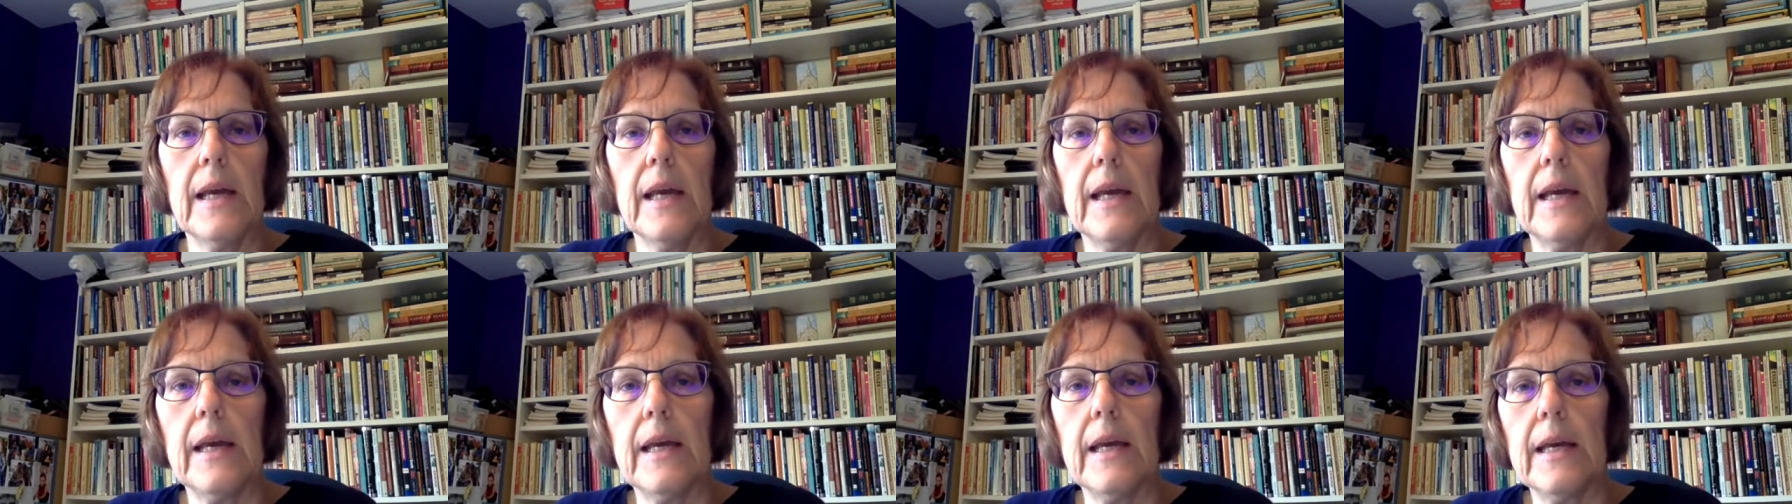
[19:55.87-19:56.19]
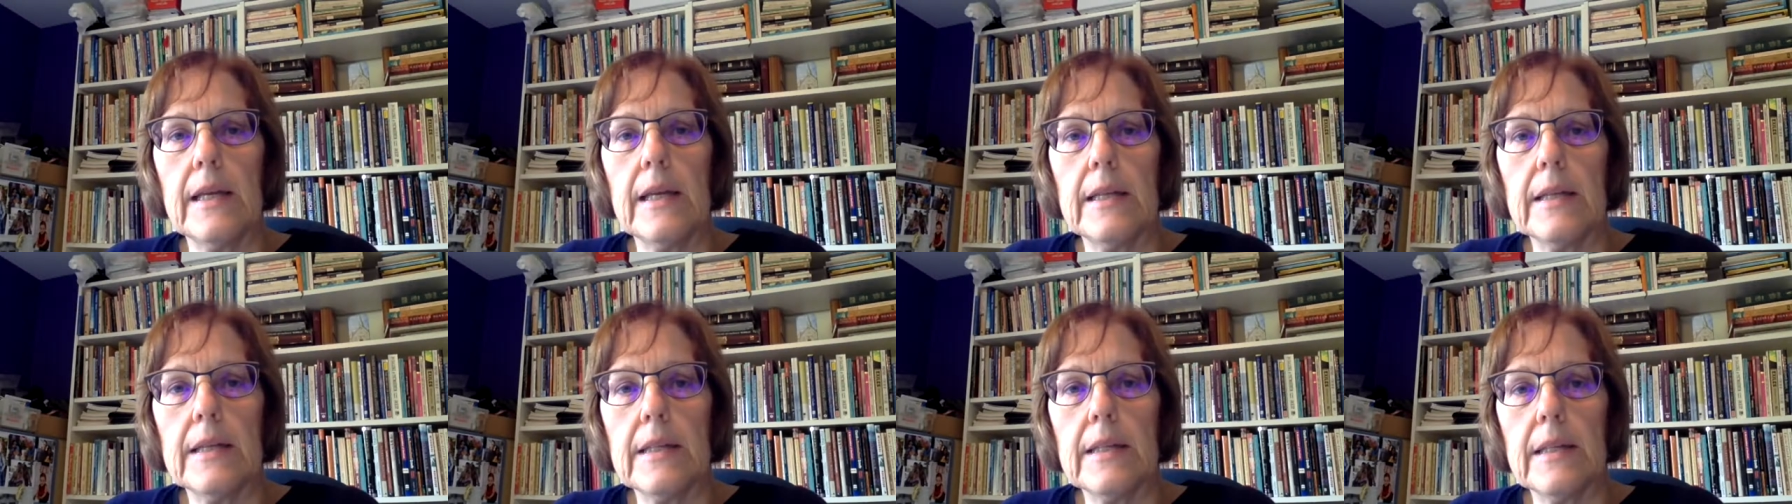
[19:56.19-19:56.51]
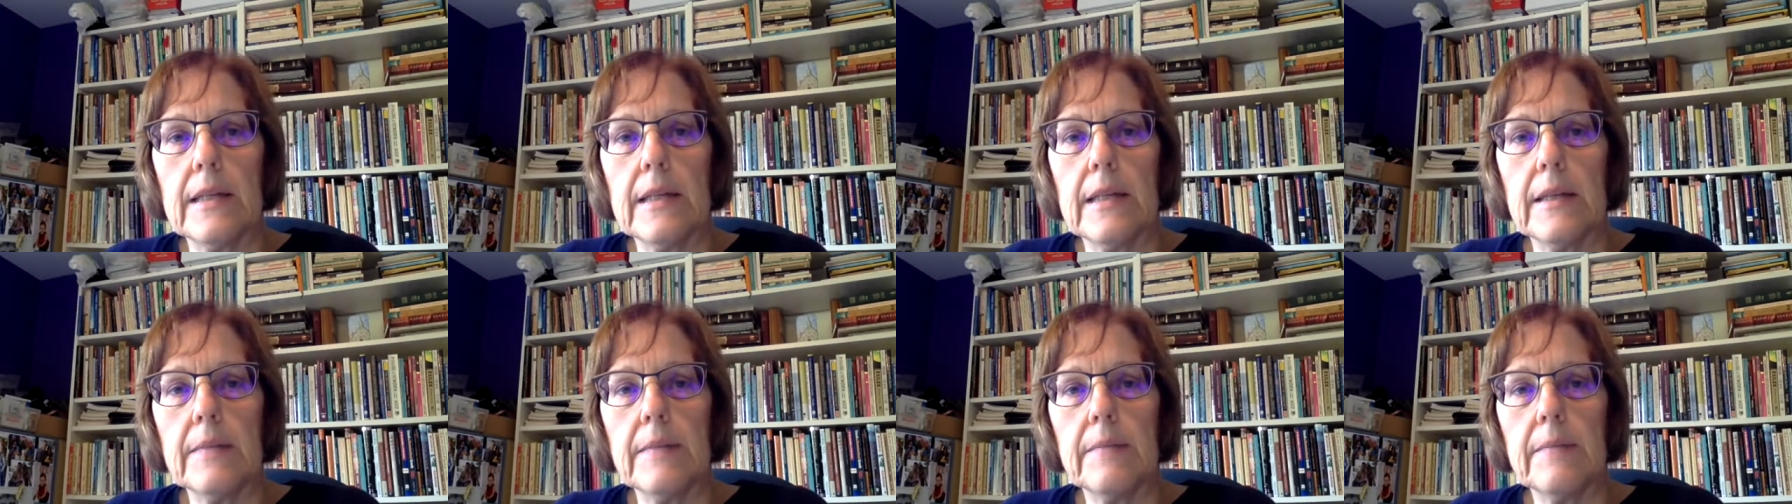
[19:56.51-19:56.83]
And
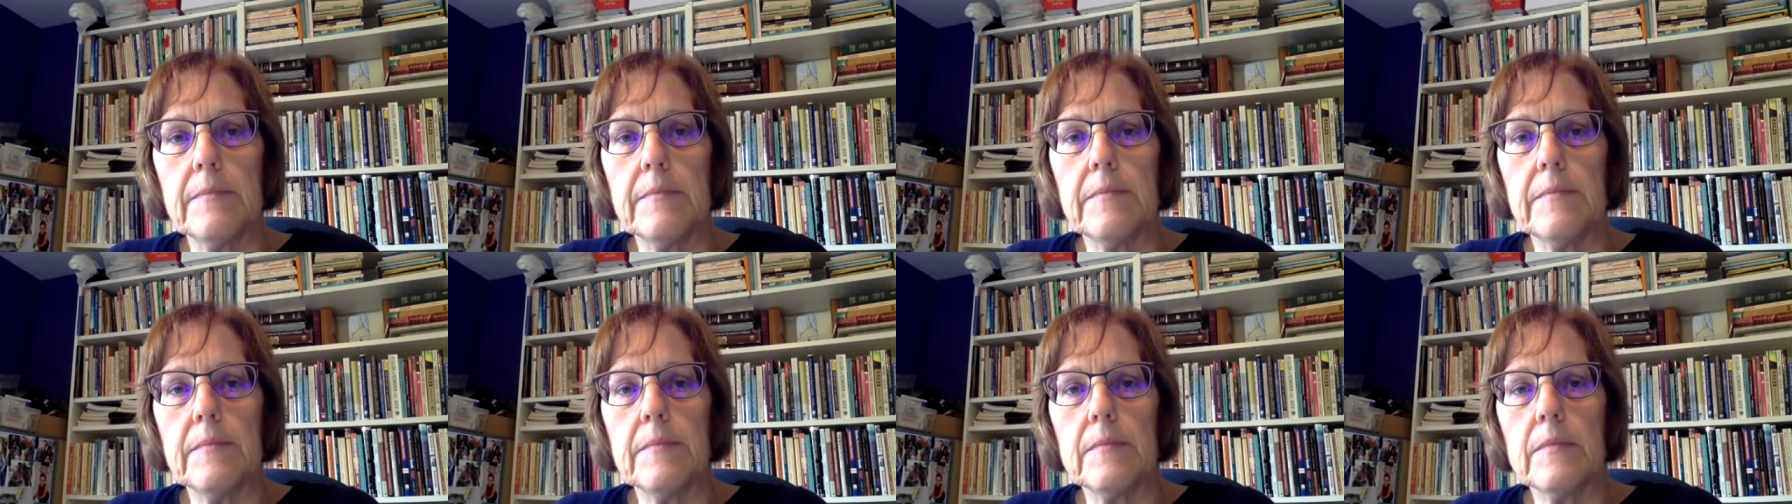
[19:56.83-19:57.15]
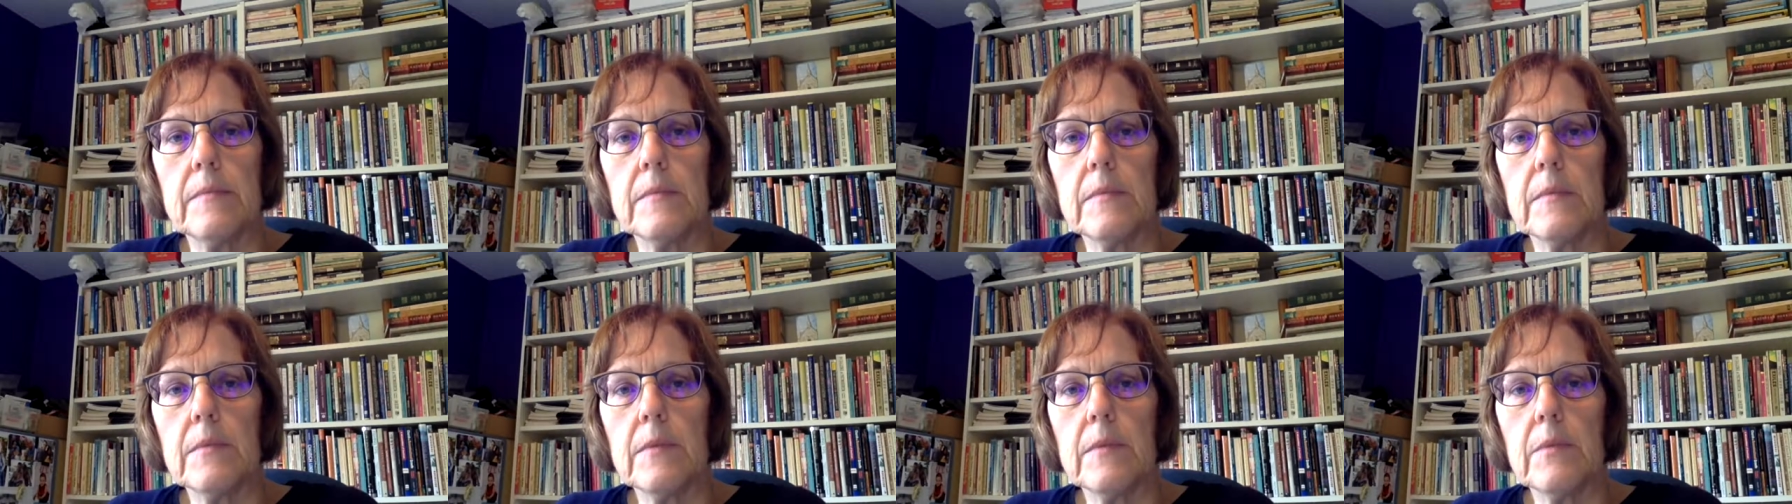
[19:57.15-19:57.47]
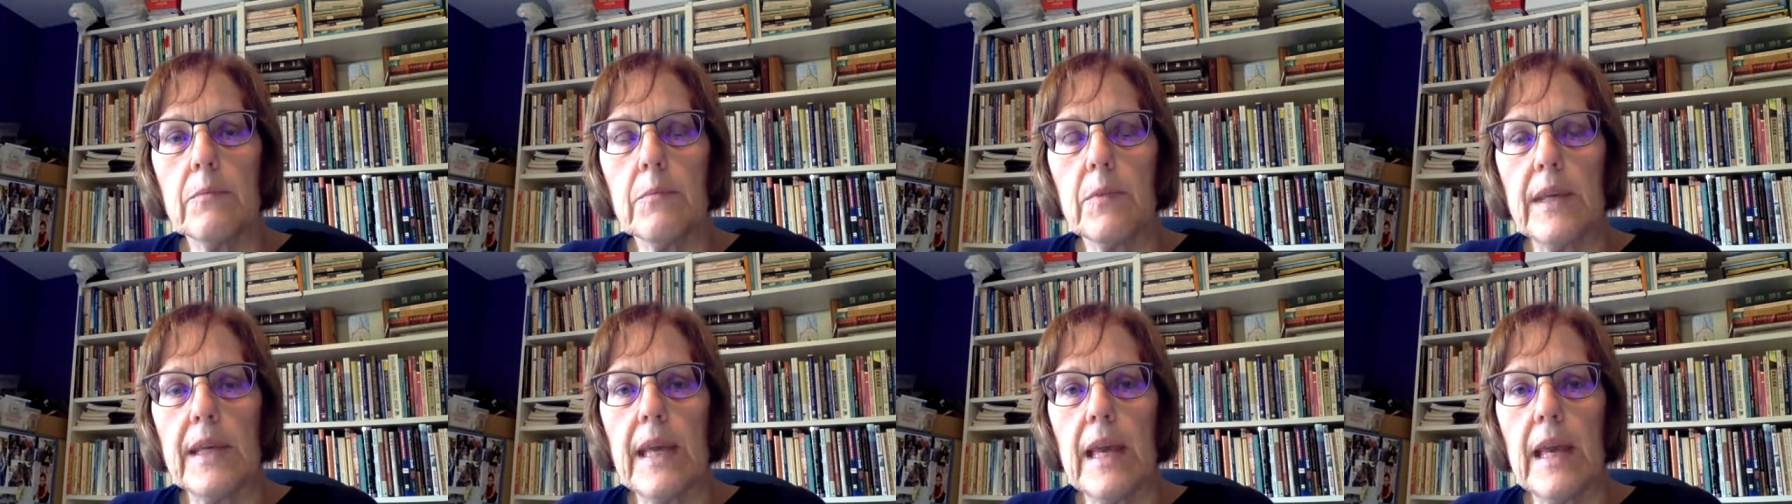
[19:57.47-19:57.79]

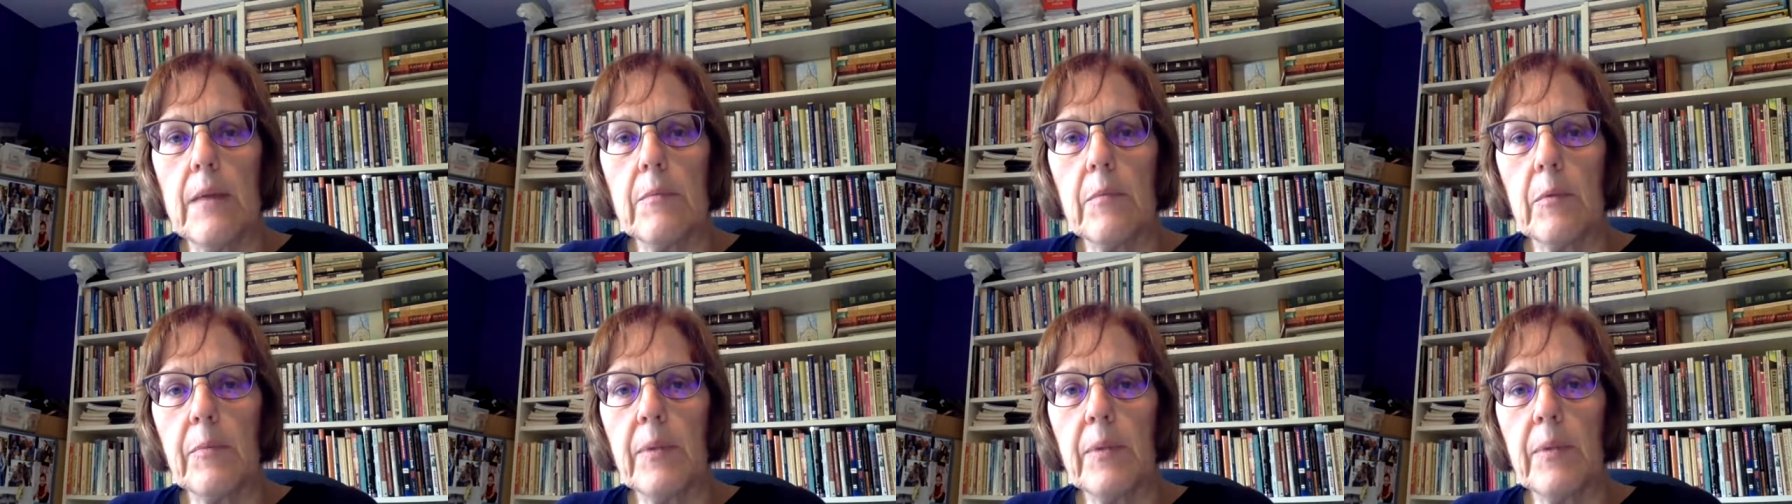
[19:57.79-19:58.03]
became